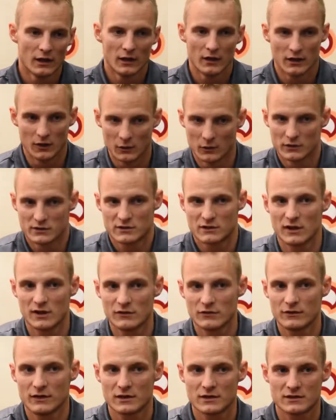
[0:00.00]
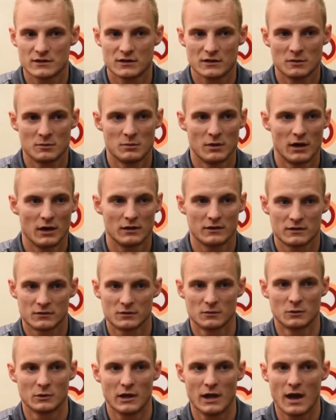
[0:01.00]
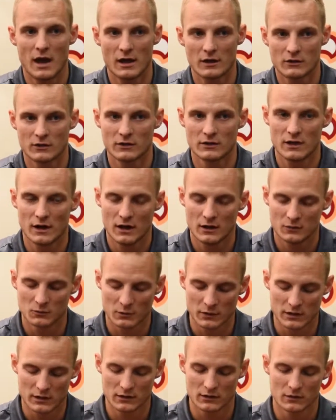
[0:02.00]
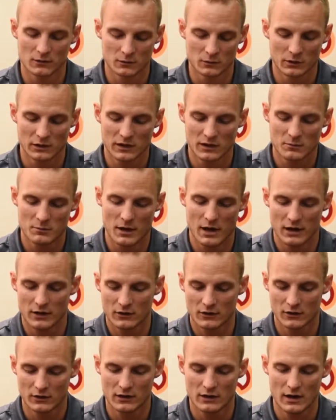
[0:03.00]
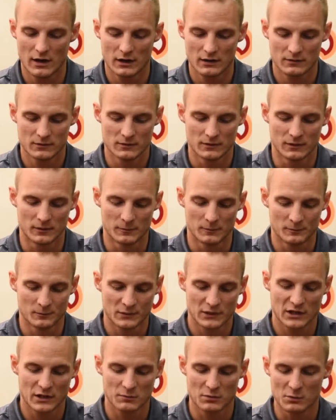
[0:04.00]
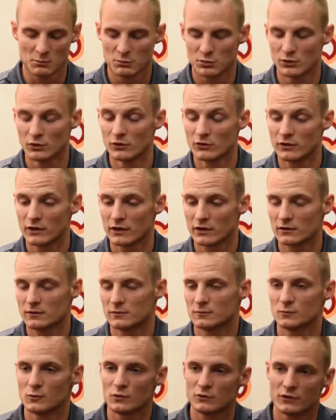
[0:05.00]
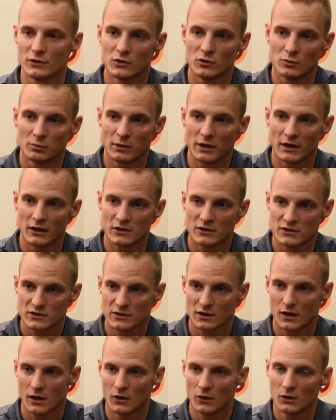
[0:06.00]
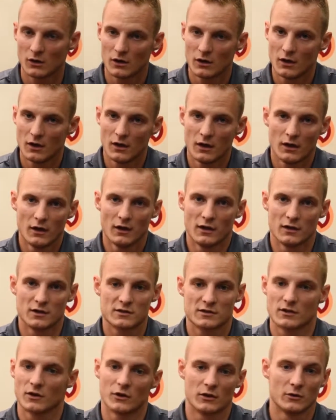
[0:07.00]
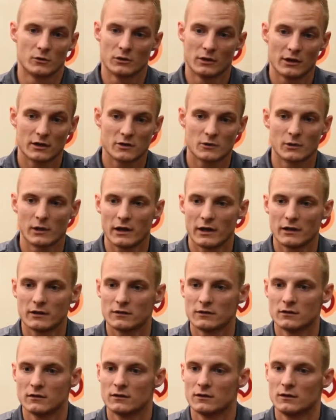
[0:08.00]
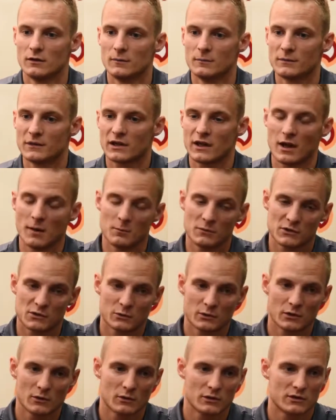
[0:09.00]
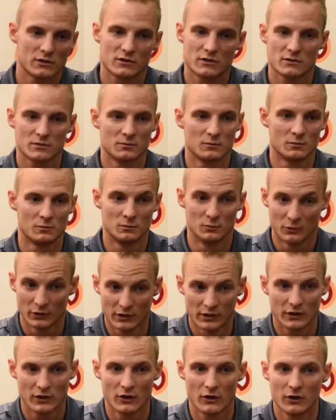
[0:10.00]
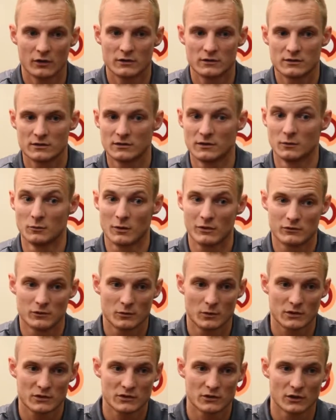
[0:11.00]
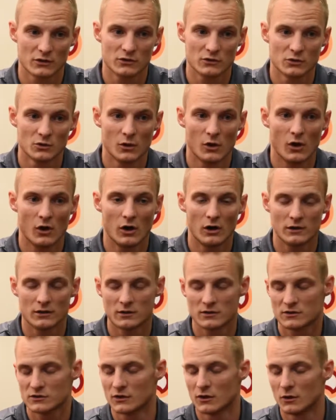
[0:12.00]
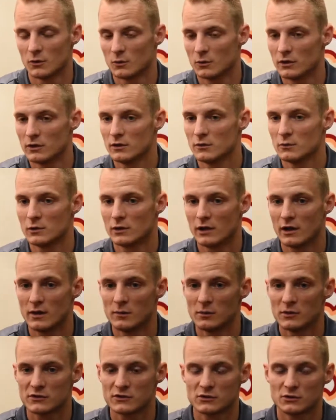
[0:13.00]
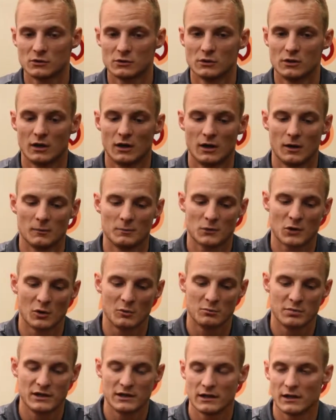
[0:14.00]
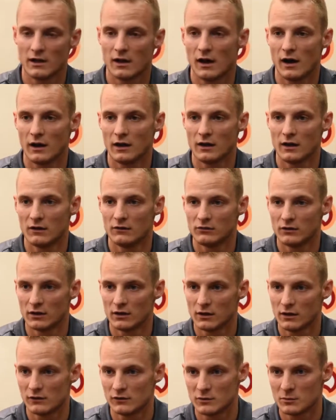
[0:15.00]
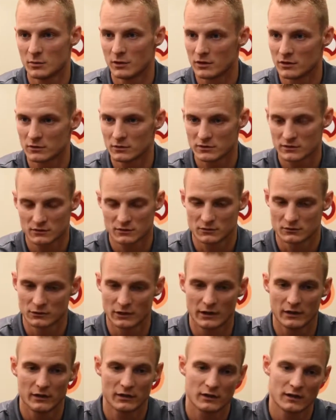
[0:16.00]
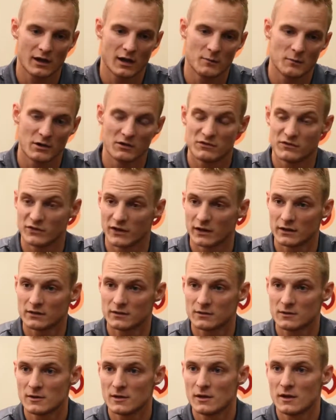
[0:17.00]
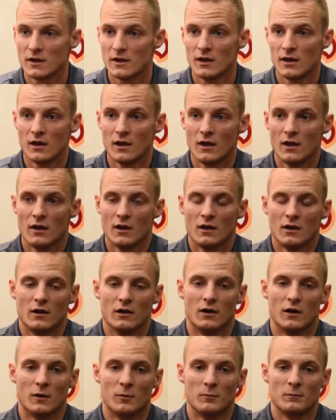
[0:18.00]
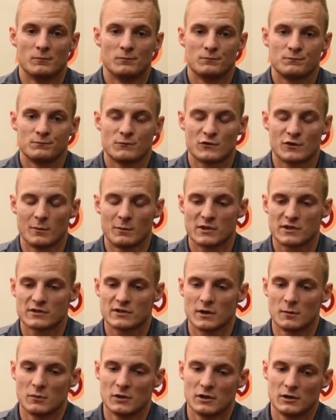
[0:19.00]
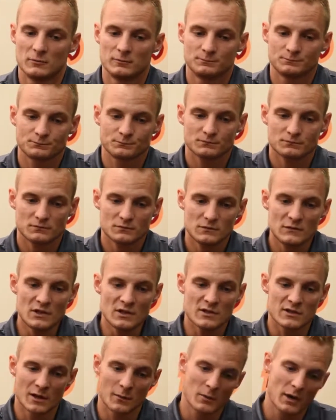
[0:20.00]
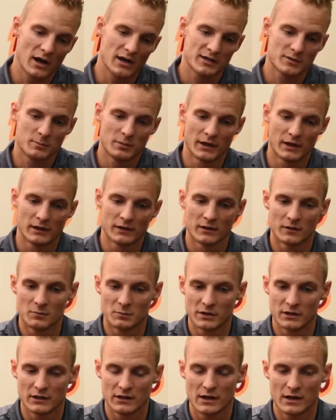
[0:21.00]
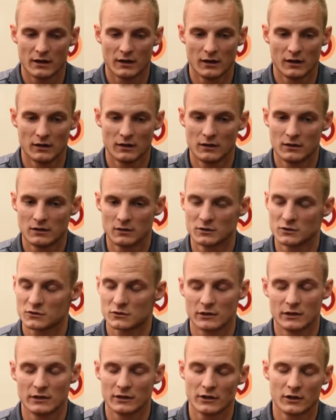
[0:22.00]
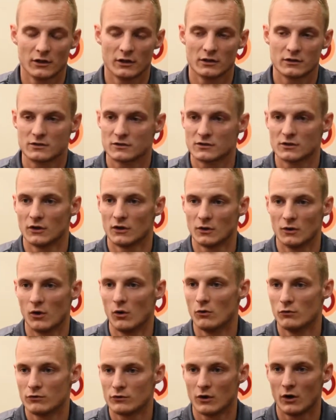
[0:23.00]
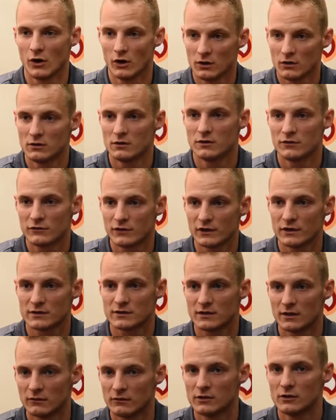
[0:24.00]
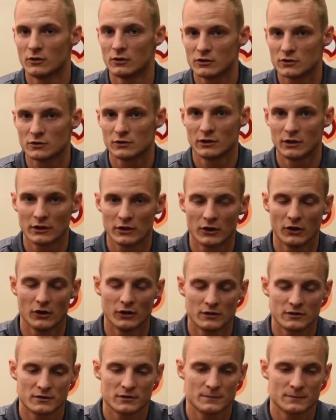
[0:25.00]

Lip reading: It was tough last year, but we add on that. We keep adding on that, keep improving with the new players now. It's going really great. The Captain's Week was really good. The weather was not too hot, so we were able to compete at a high level. Everybody was ready, came in fit from the summer. Some guys played in the PDL. It was really good. So overall, the fitness level looks really good.